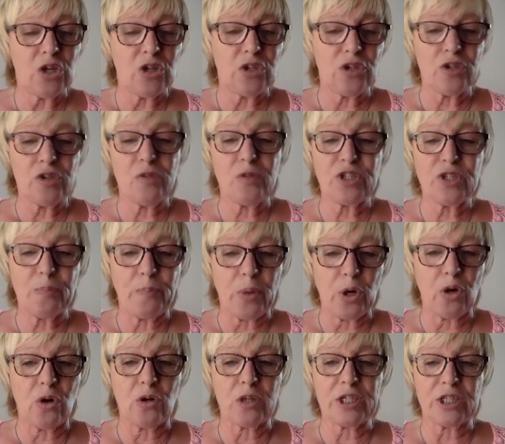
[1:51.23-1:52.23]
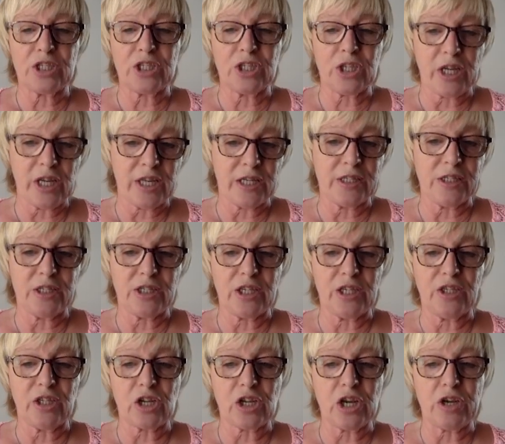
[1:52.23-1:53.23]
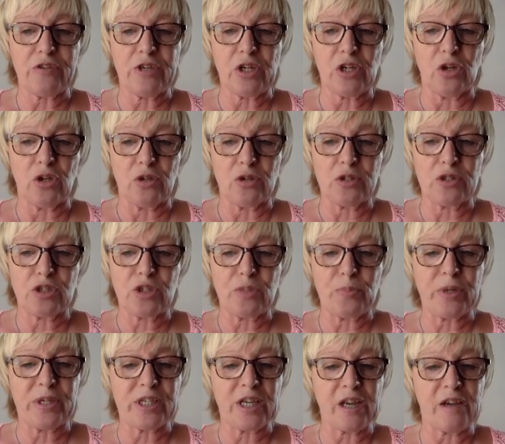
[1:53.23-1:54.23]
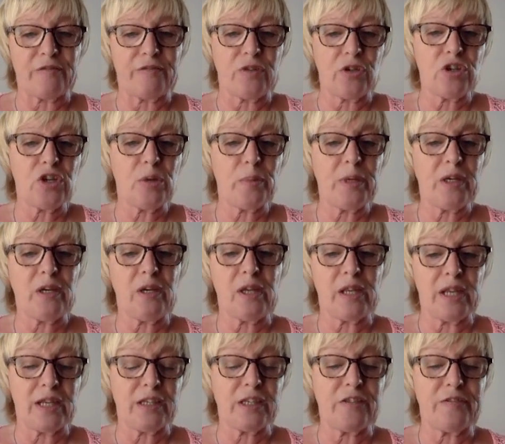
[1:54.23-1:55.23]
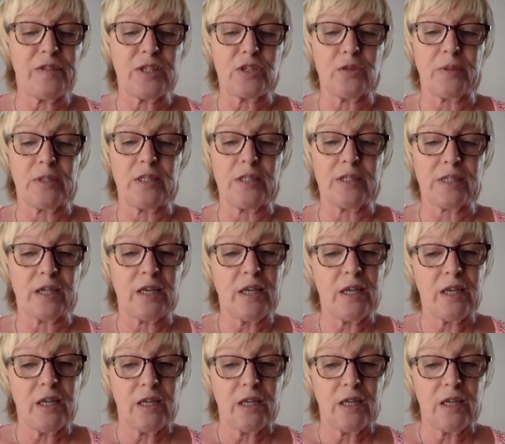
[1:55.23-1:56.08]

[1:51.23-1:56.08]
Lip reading: Do you support a change in the current laws to protect vulnerable individuals